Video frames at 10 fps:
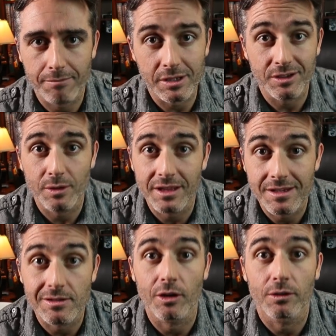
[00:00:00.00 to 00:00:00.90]
I've been doing
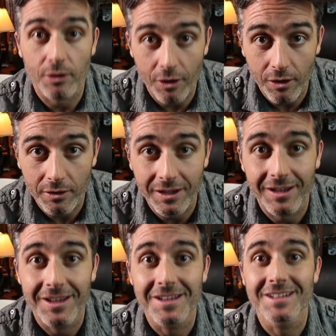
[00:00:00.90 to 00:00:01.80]
this a long
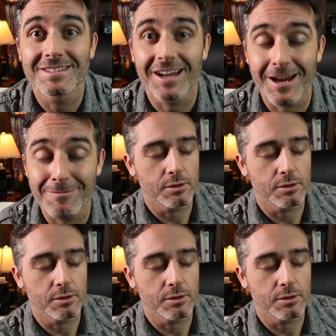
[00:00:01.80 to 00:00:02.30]
time.